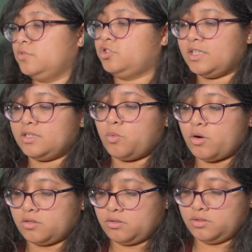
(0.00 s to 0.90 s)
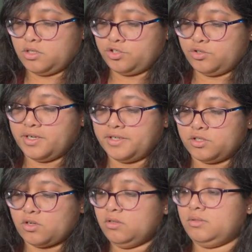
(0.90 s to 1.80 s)
so that the sugar
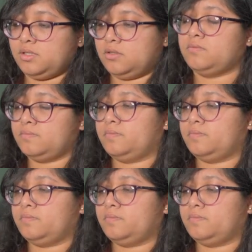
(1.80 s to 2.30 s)
dissolves.